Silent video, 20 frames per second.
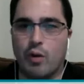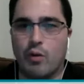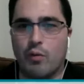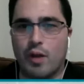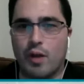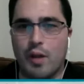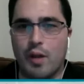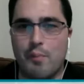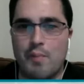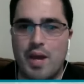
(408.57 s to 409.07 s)
of the
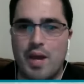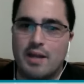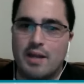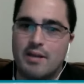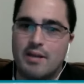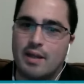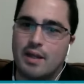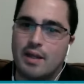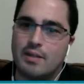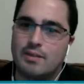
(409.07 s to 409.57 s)
main
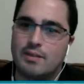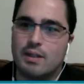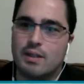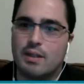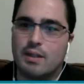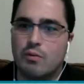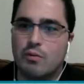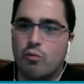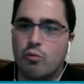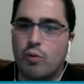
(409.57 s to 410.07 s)
things.
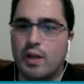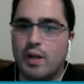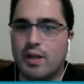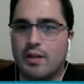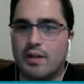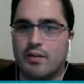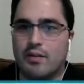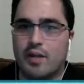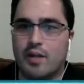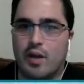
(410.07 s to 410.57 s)
We can
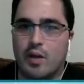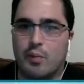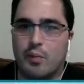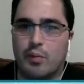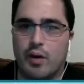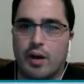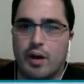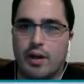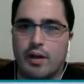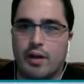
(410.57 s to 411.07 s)
discount your
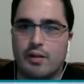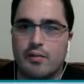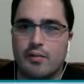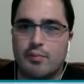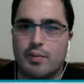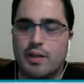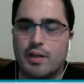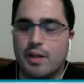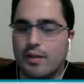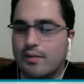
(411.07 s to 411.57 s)
product
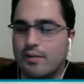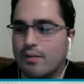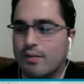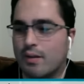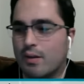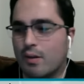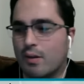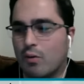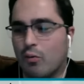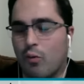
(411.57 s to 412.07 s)
because
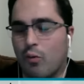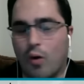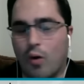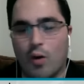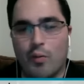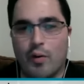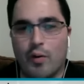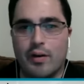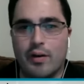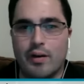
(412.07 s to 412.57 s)

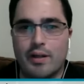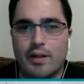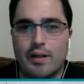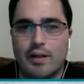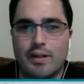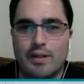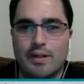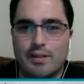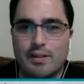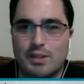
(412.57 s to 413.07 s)
Walmart
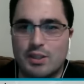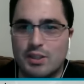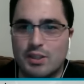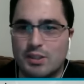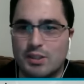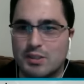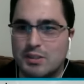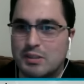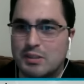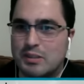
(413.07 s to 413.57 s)
is
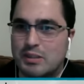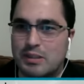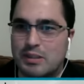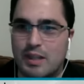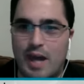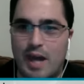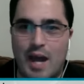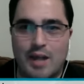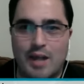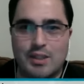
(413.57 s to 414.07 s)
just
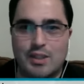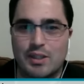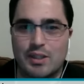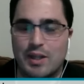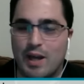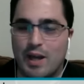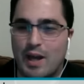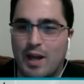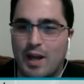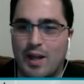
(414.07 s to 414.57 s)
slashing the
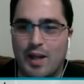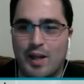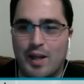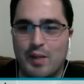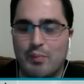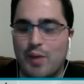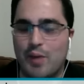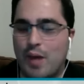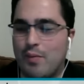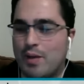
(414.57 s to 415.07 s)
hell out of the. I
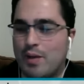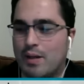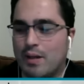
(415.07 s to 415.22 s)
mean.